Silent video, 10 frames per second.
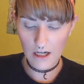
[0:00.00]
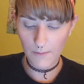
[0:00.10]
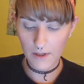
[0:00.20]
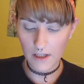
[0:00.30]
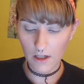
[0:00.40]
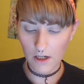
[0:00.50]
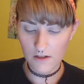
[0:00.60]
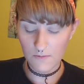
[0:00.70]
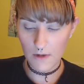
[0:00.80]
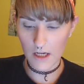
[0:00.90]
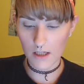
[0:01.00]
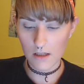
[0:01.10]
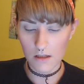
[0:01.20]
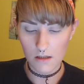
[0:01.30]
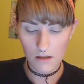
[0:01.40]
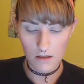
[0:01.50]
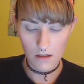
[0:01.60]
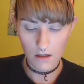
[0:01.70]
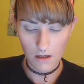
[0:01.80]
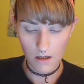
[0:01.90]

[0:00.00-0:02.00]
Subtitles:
Dominique Cosmetics